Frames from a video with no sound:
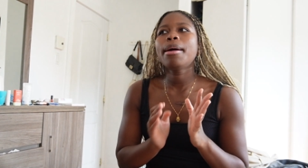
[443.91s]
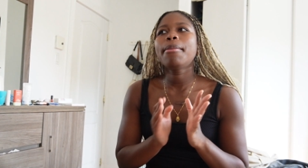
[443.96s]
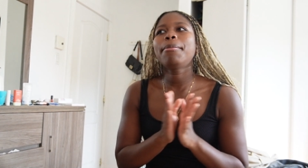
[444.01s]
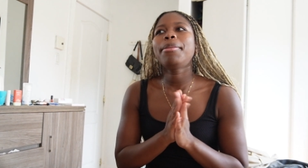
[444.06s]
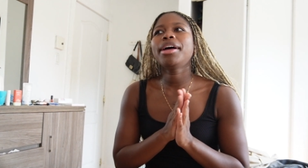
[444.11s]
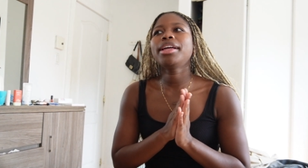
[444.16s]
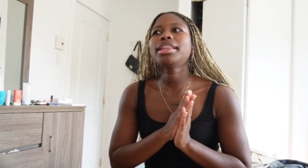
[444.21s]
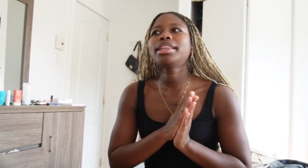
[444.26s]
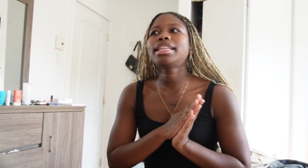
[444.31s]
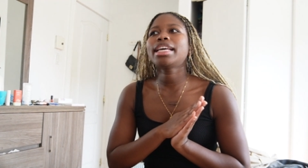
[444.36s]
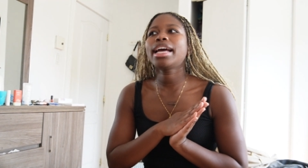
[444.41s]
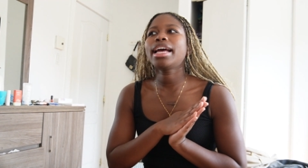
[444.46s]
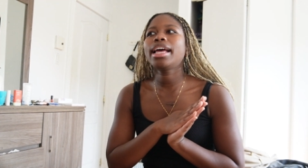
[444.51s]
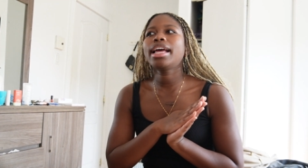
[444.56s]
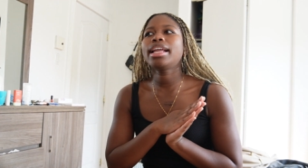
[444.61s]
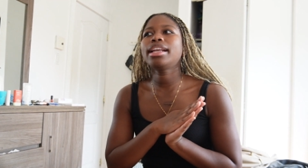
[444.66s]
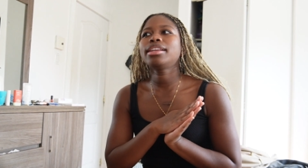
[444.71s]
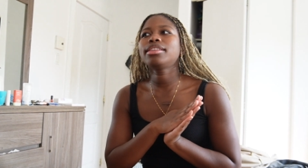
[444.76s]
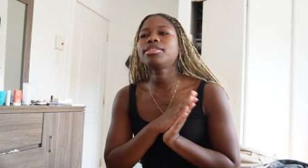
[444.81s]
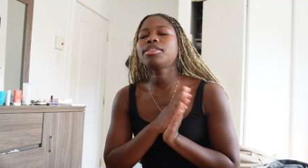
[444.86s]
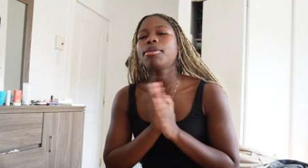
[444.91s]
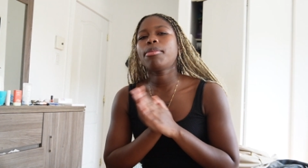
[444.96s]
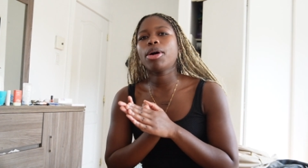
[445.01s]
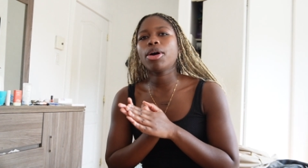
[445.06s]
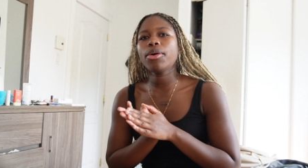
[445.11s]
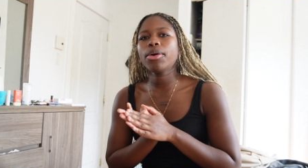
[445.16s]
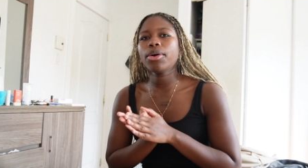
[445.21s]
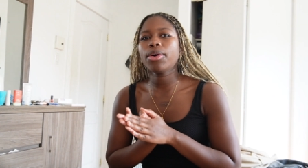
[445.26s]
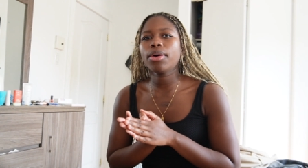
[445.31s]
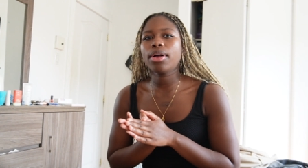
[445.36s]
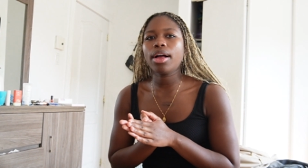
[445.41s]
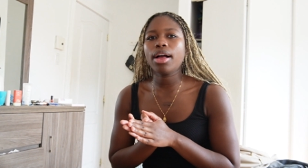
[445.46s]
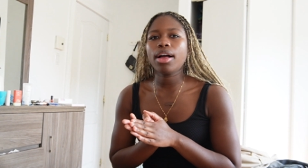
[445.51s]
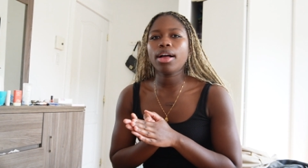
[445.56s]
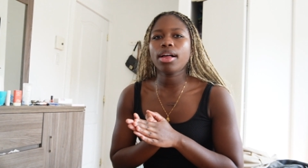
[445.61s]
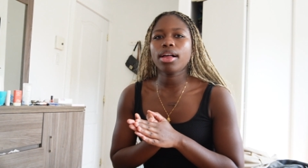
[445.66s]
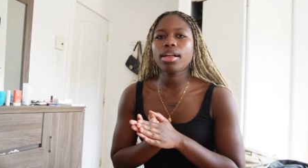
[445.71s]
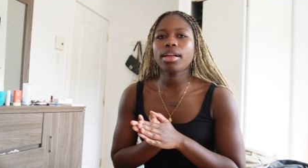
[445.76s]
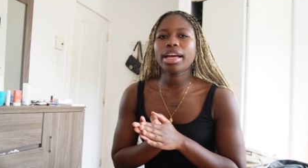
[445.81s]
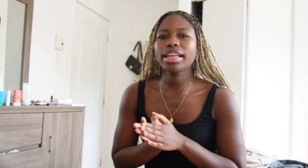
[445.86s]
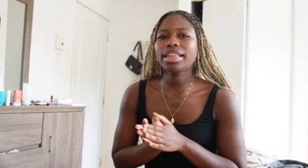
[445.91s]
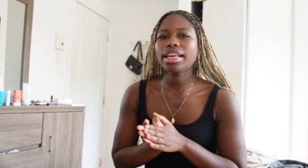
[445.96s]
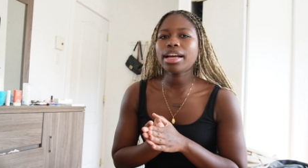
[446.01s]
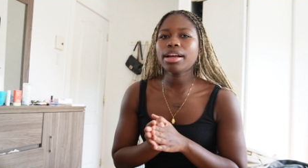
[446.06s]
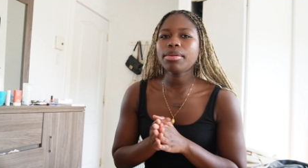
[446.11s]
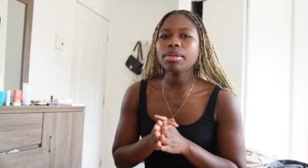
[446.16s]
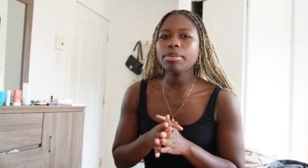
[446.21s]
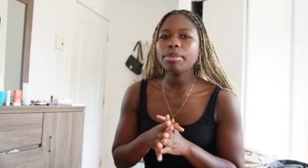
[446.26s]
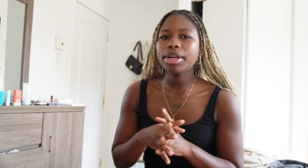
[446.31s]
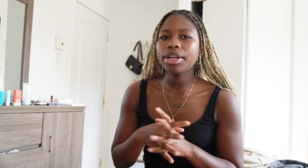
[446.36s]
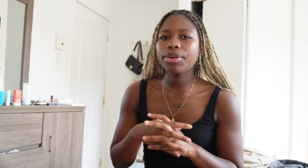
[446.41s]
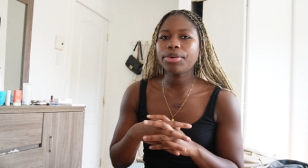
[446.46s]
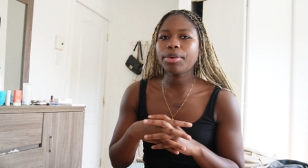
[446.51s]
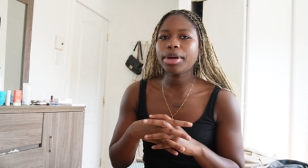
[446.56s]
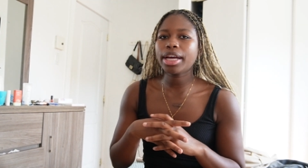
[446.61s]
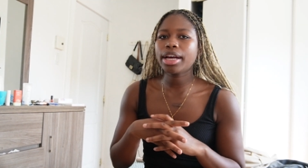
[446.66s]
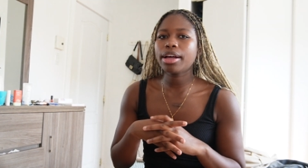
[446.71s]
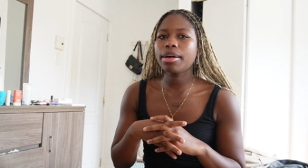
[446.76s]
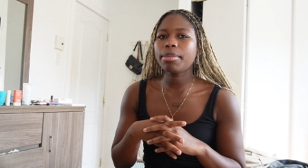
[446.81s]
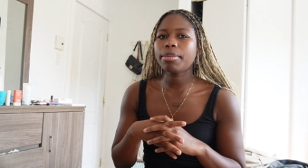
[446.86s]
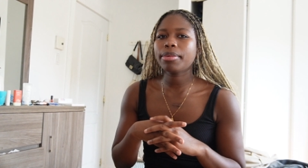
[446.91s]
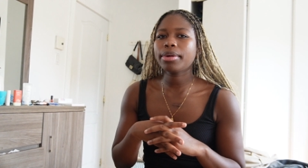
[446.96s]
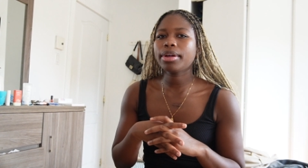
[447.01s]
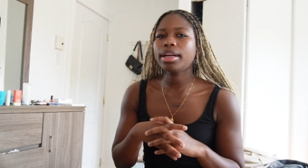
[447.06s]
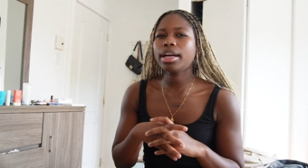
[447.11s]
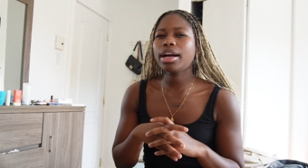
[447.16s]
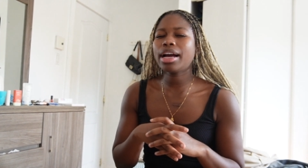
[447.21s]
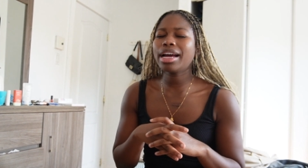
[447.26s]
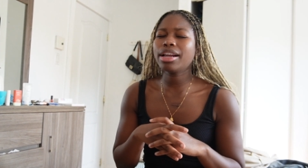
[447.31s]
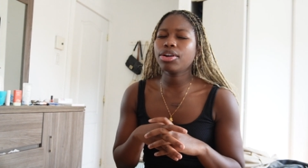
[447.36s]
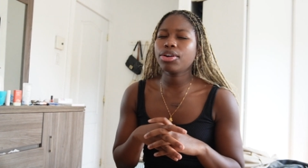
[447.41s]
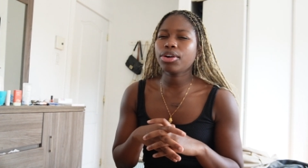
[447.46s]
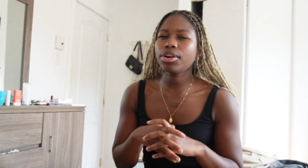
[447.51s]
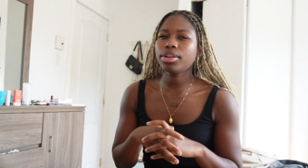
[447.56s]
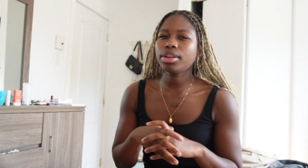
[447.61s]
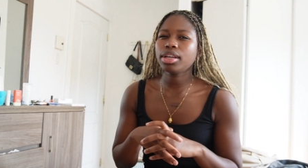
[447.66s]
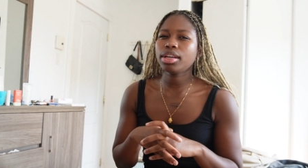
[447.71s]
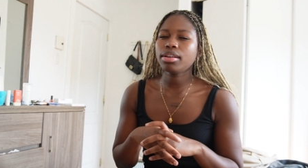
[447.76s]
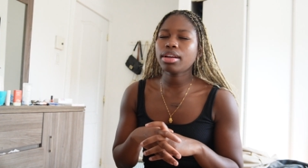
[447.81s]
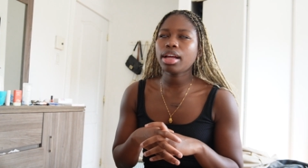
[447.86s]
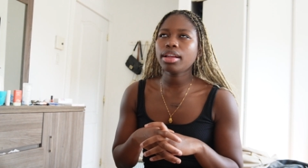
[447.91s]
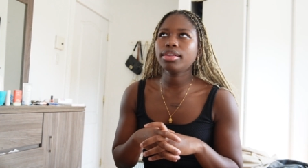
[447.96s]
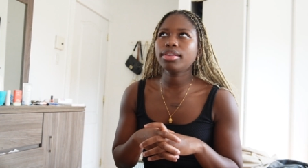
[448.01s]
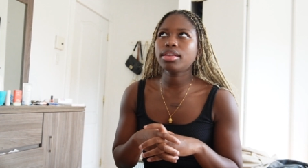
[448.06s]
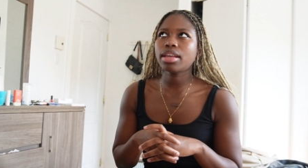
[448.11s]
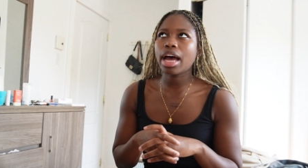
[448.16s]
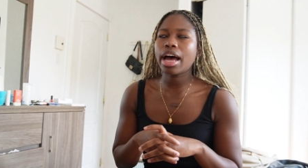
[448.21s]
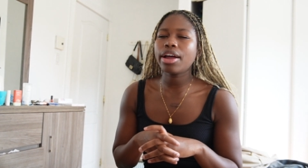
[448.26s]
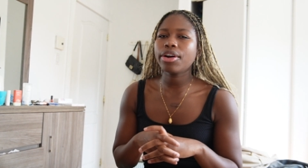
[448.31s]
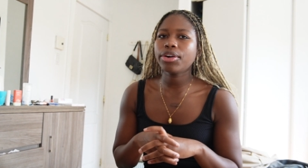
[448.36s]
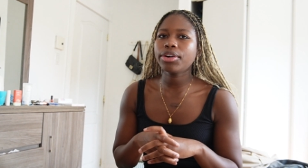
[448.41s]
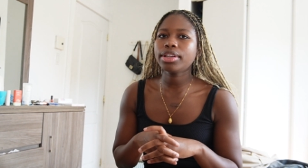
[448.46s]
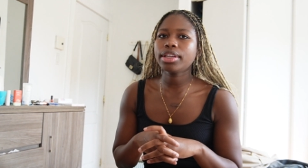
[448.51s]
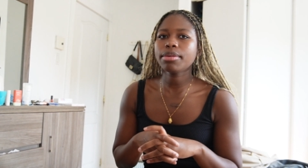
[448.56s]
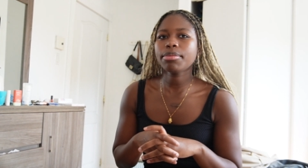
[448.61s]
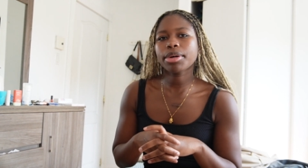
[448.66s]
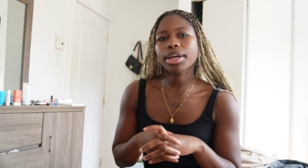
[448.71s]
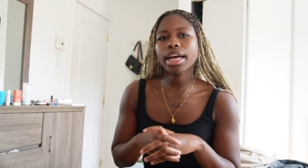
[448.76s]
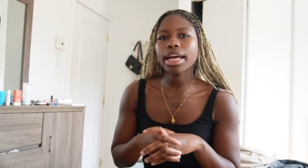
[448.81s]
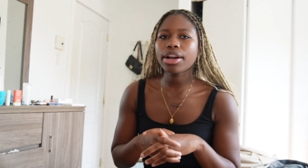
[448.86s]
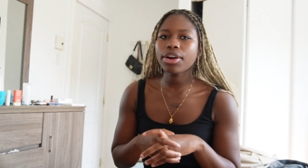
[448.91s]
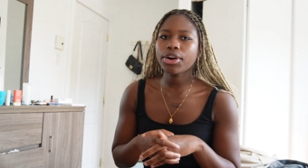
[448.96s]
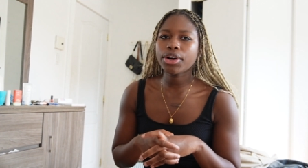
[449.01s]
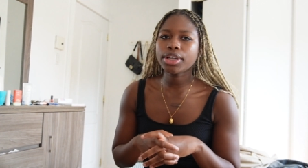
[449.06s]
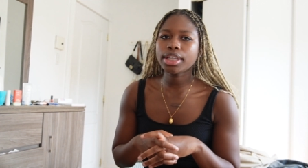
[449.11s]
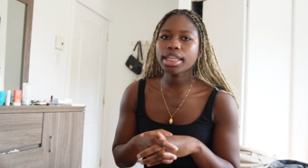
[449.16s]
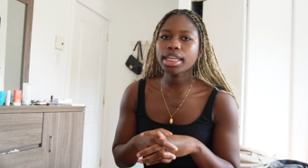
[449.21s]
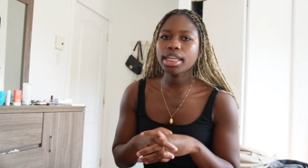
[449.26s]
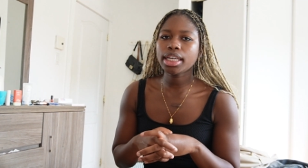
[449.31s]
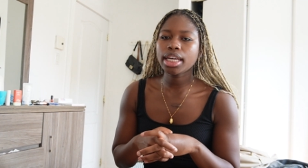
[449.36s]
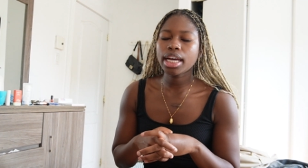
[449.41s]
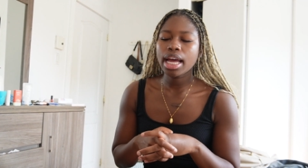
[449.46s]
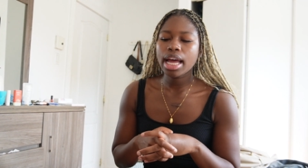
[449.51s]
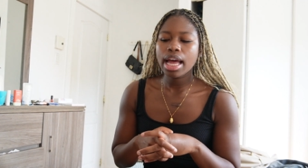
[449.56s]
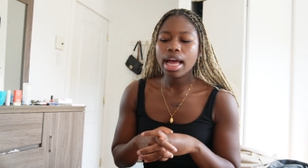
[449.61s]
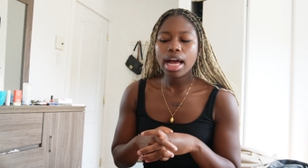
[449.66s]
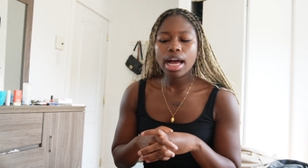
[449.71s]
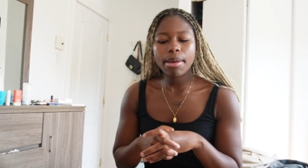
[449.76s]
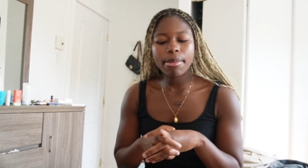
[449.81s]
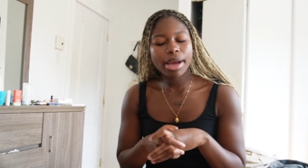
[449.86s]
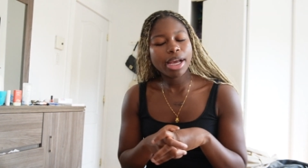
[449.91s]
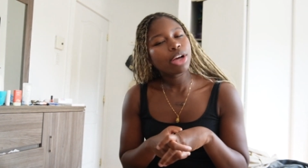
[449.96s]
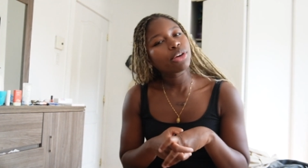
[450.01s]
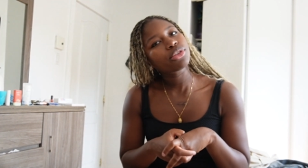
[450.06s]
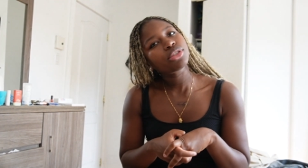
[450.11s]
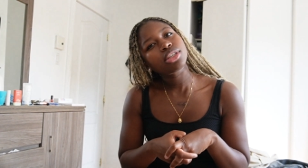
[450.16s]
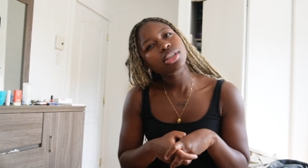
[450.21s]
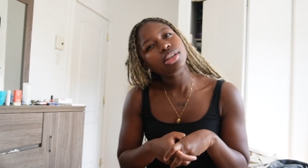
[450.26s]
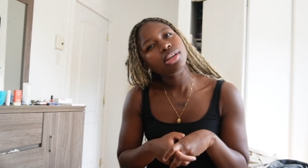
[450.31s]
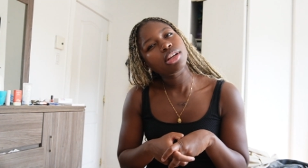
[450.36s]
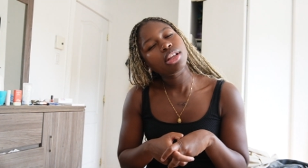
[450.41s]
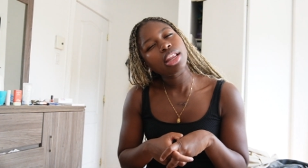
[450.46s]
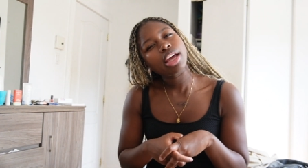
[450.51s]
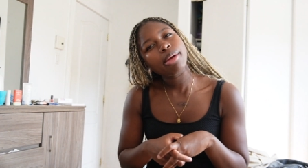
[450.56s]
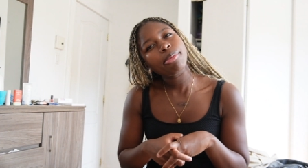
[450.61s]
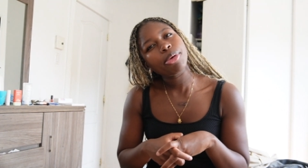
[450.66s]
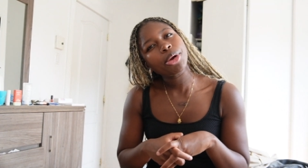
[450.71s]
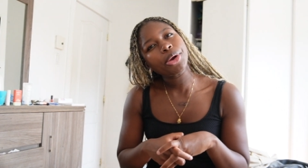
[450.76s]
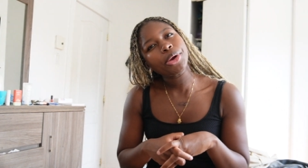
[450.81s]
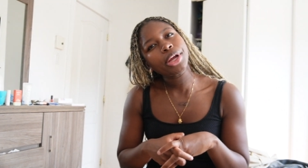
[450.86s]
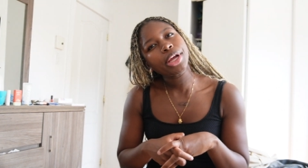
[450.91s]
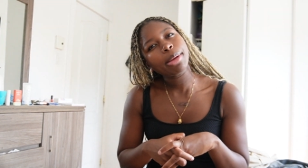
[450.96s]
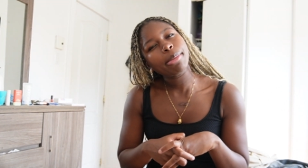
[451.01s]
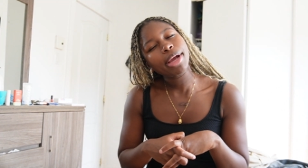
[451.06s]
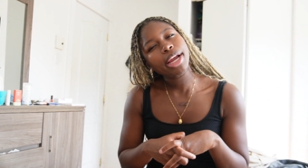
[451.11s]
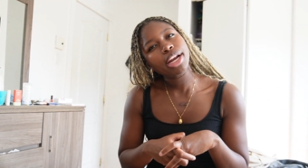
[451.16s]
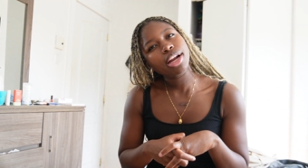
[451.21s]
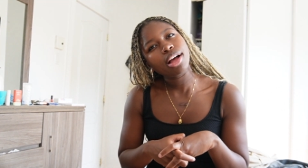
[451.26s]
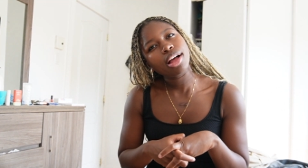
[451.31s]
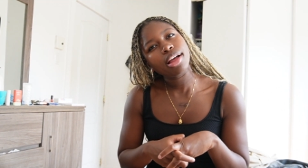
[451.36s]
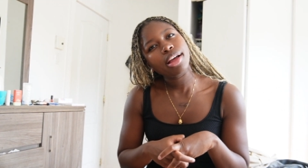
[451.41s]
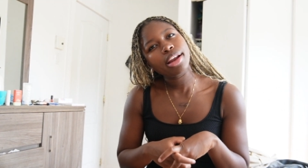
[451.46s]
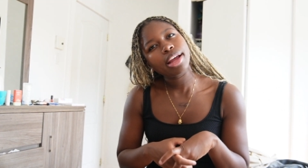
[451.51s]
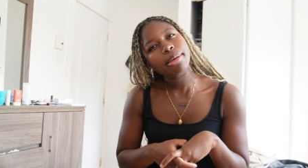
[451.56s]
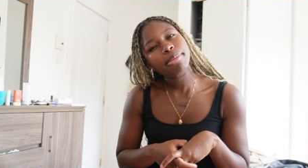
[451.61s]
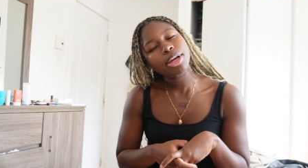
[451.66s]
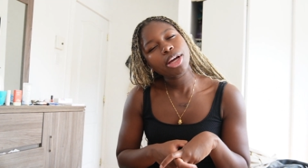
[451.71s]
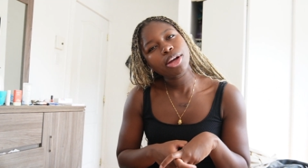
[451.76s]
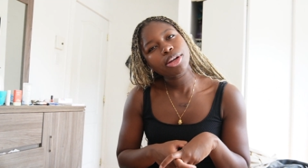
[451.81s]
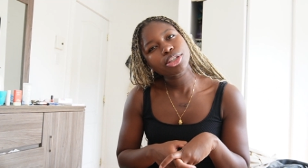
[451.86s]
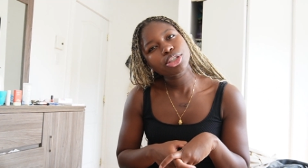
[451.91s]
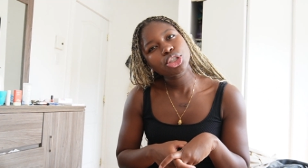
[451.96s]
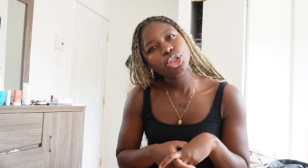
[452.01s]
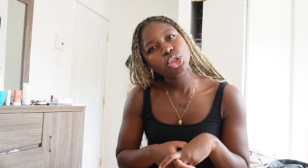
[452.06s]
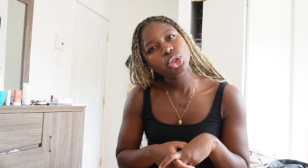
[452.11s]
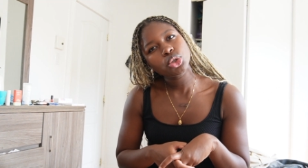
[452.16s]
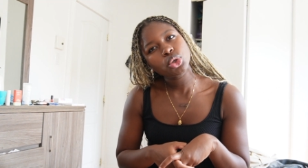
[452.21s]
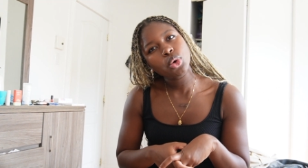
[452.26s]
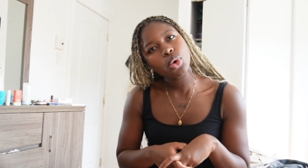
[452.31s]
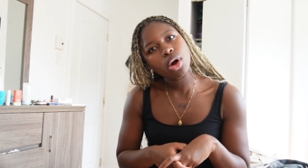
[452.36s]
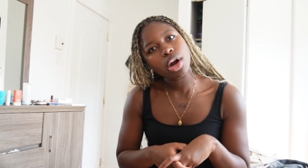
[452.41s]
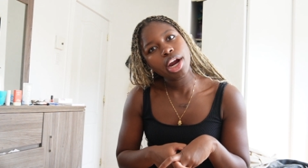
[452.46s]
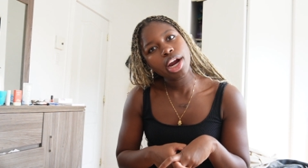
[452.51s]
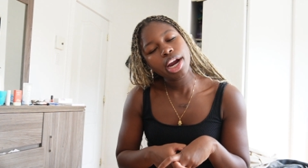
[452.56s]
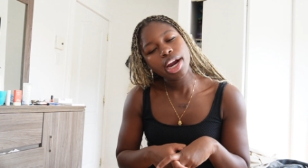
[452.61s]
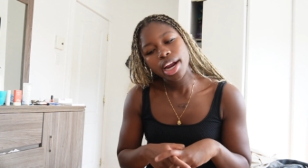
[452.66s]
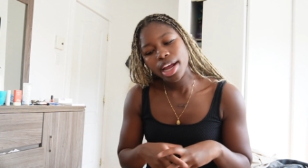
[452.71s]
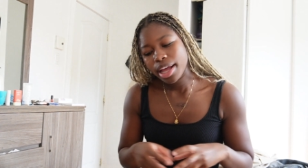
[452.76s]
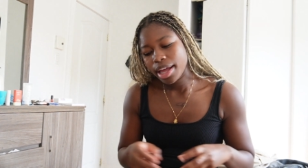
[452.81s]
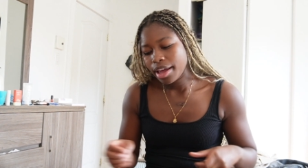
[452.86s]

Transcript: But then tomorrow, I think I might wake up kind of early. Not that early, but kind of early. I might go to the library. I might not. I'm not sure.